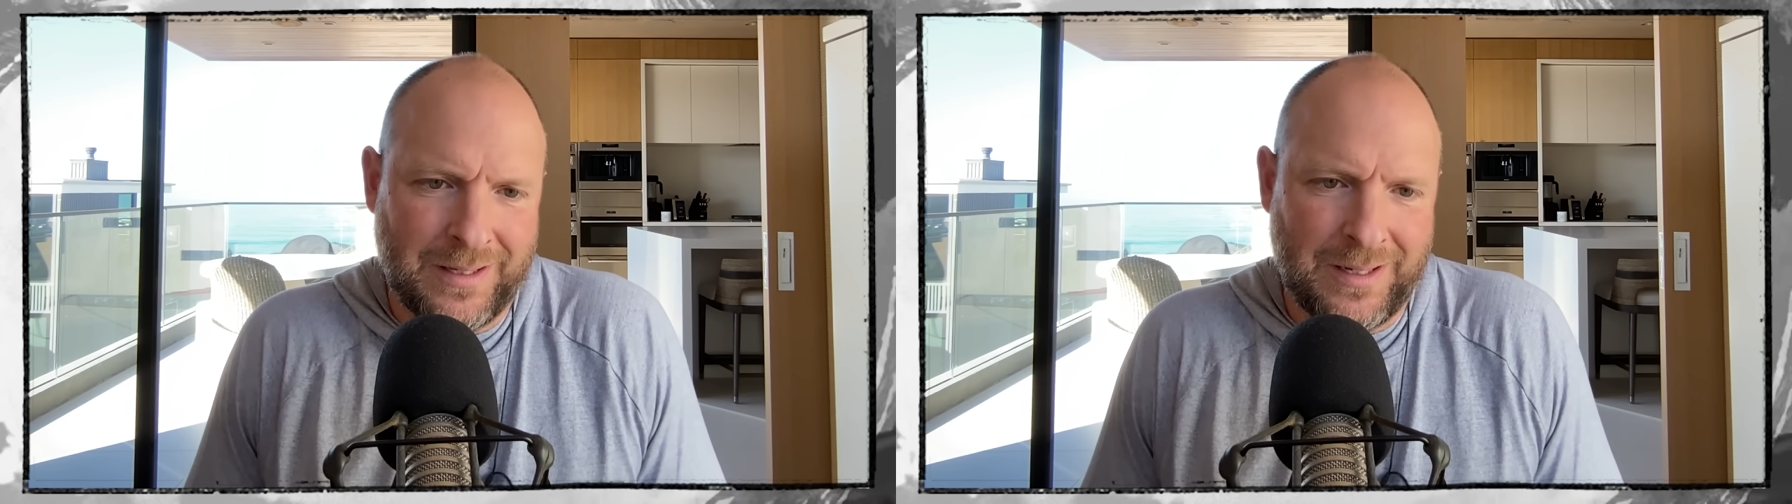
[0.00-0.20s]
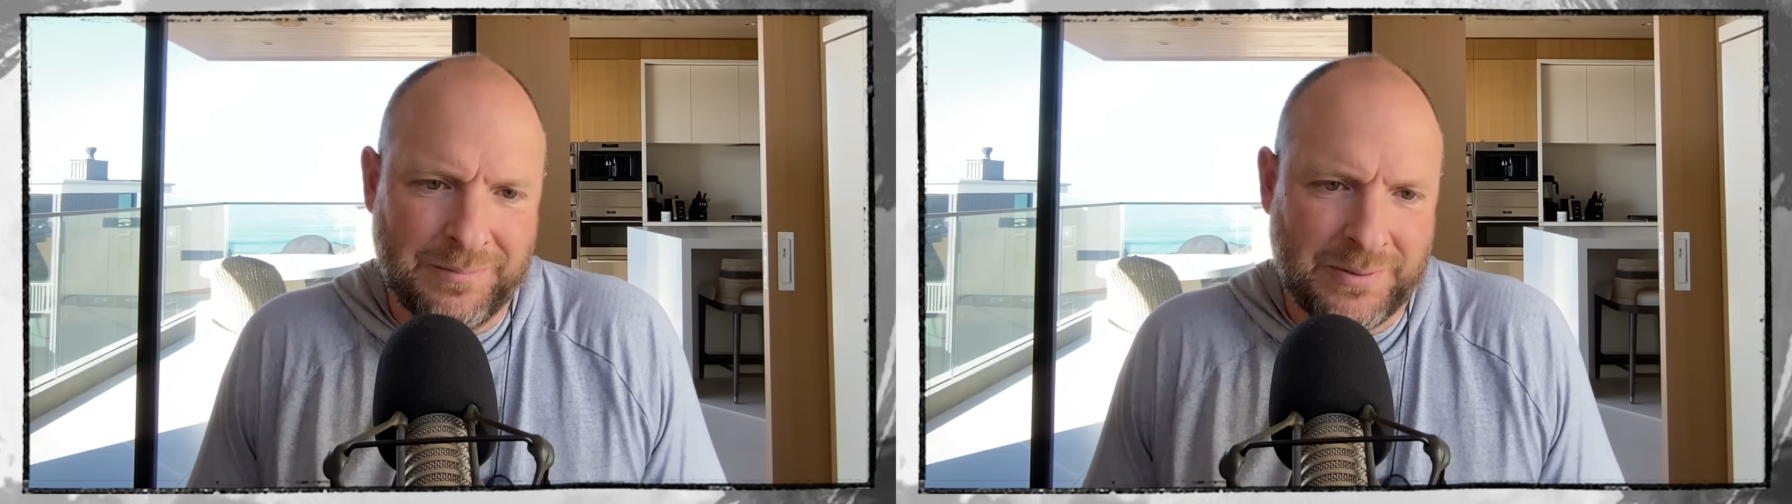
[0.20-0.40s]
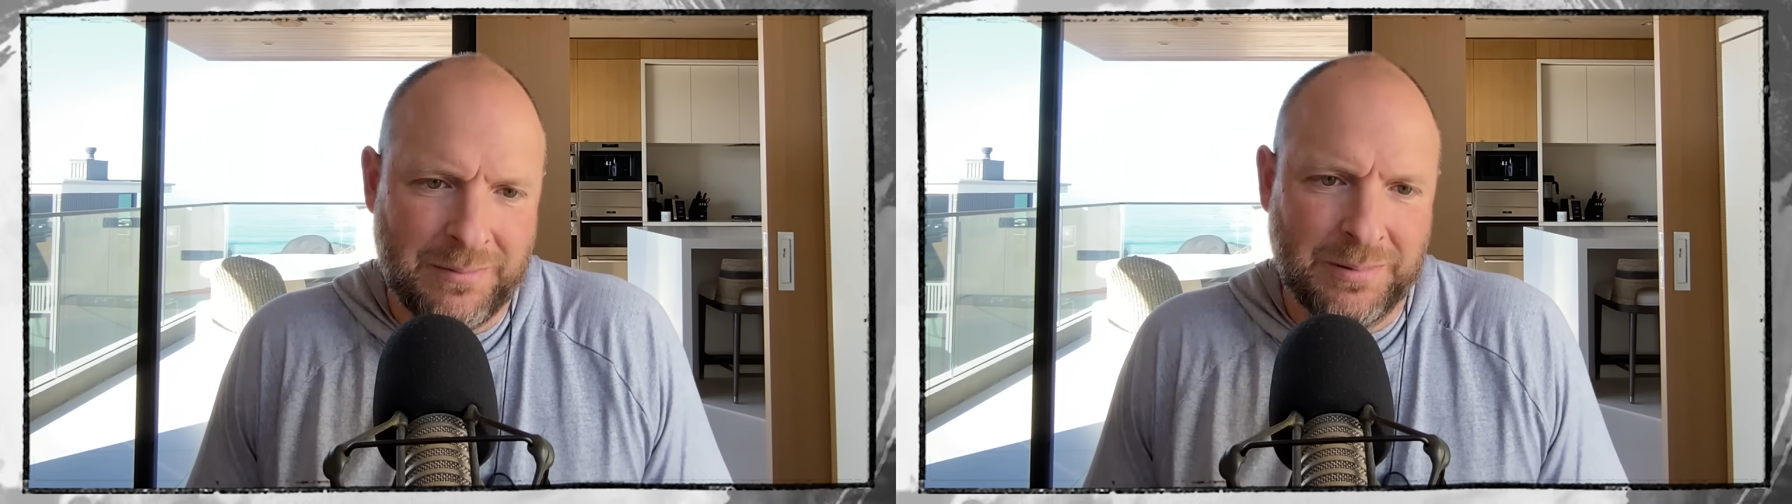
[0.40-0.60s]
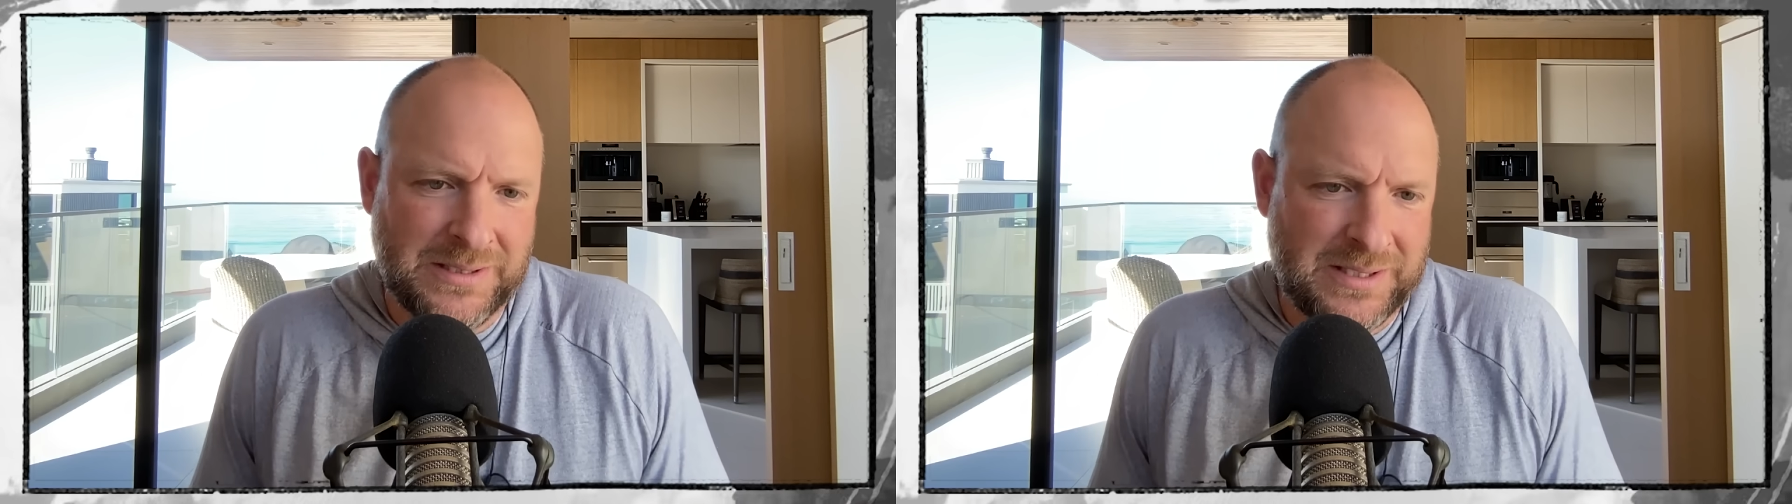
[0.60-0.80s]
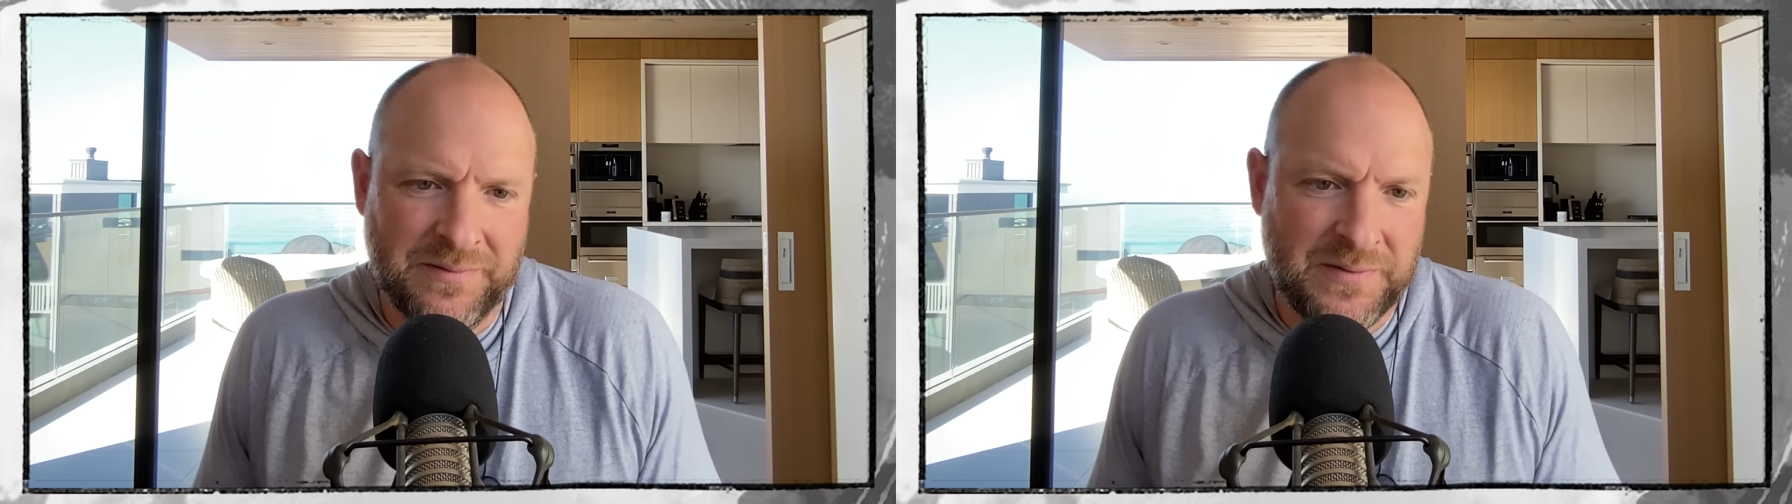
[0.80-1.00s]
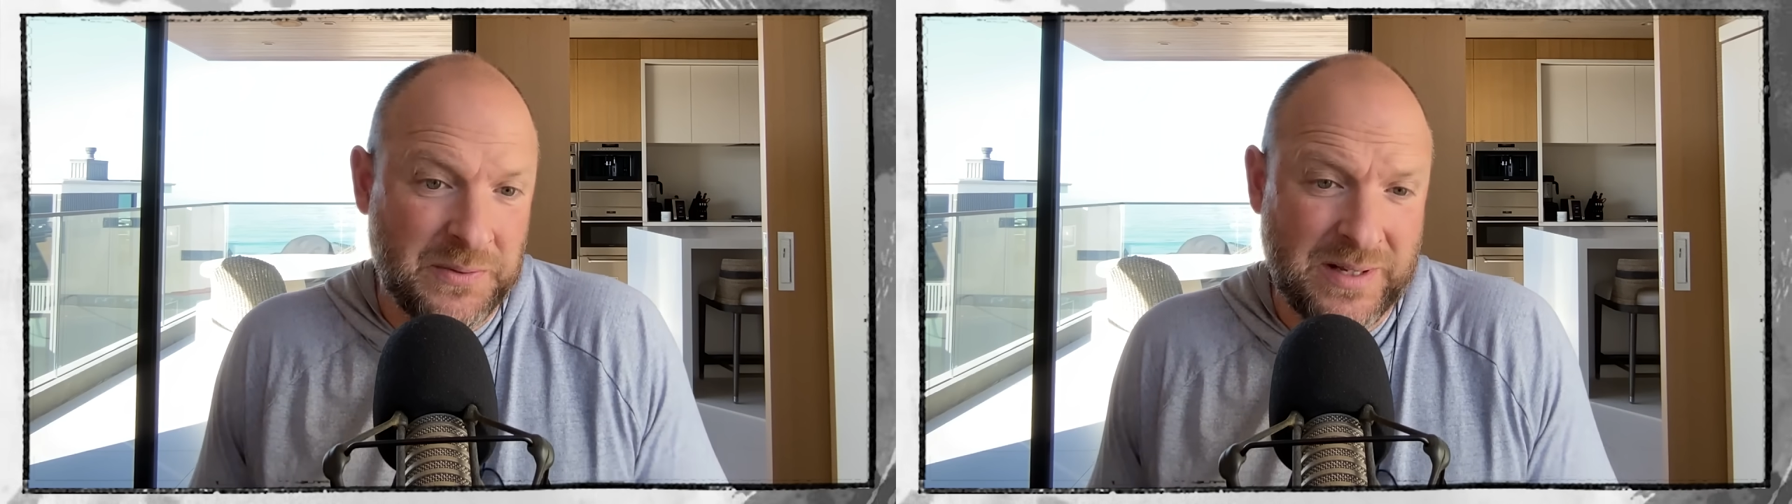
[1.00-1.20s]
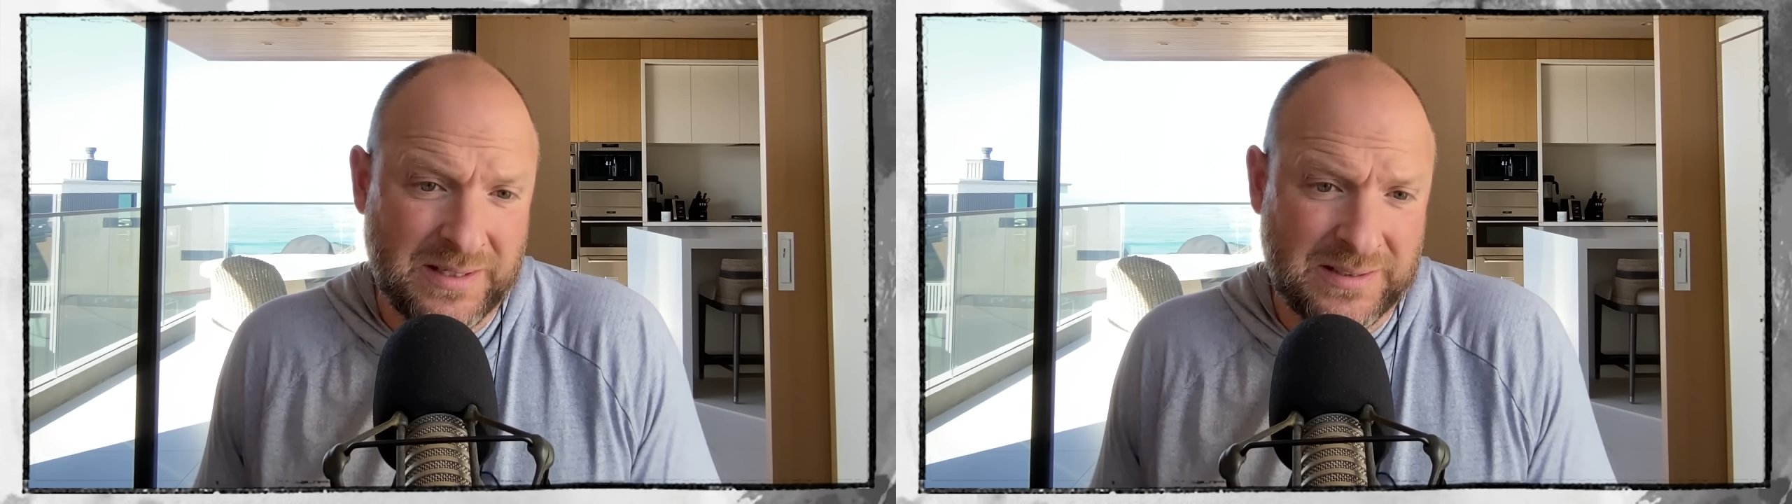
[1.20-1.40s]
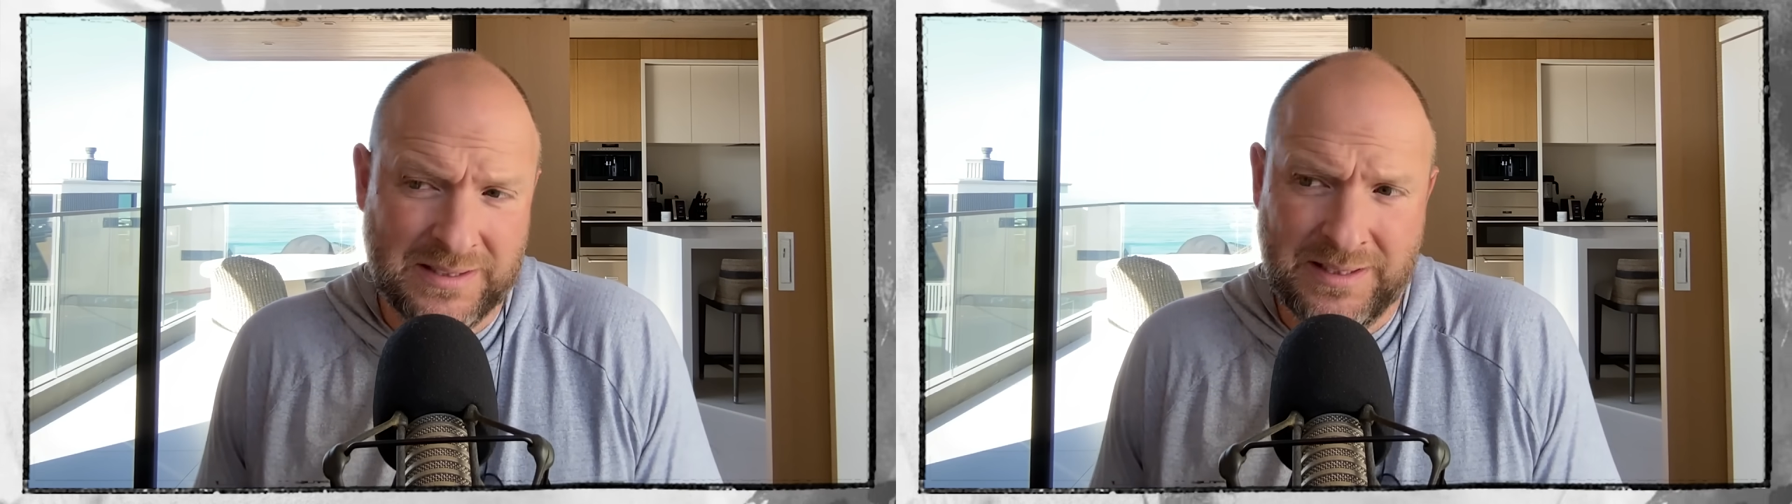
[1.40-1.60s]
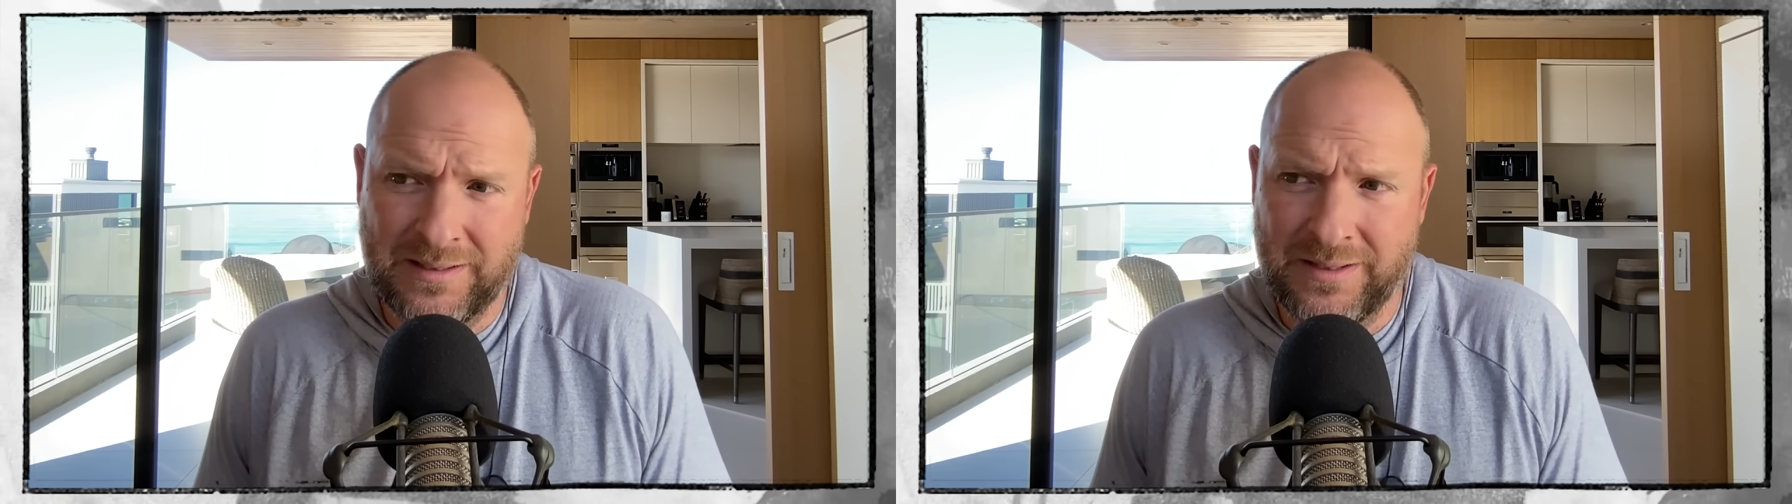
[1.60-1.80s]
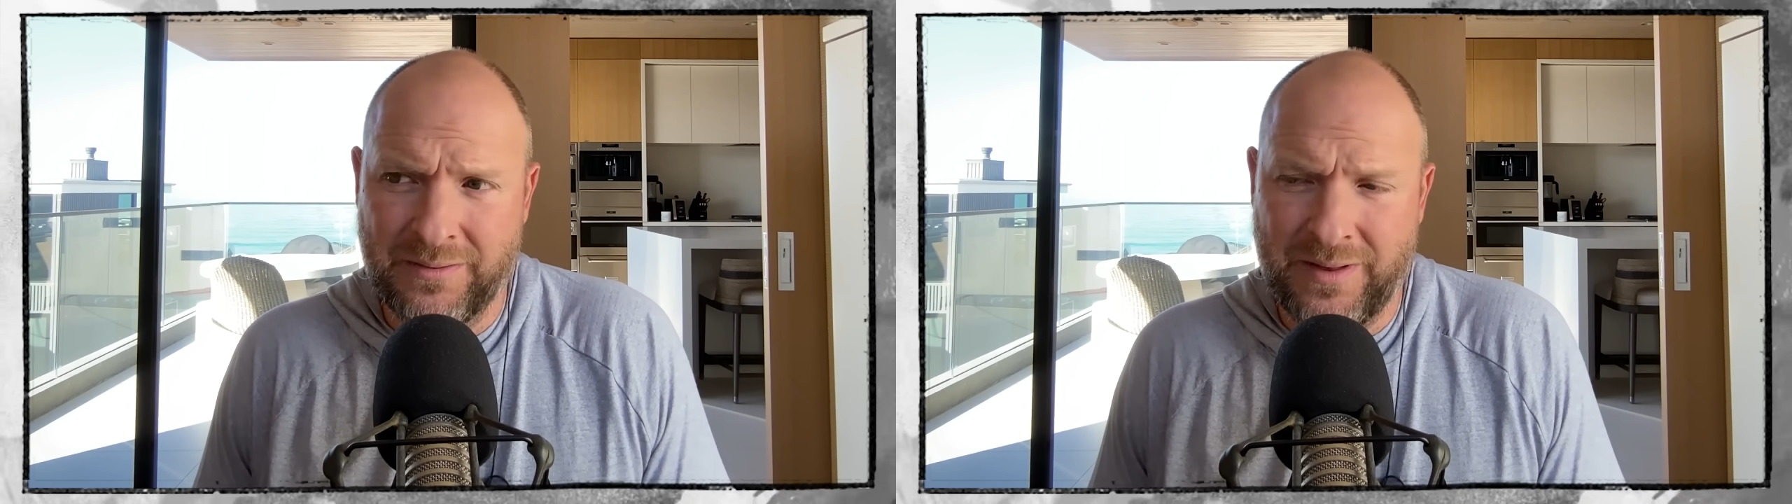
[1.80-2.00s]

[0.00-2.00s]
I probably see a few things and then go,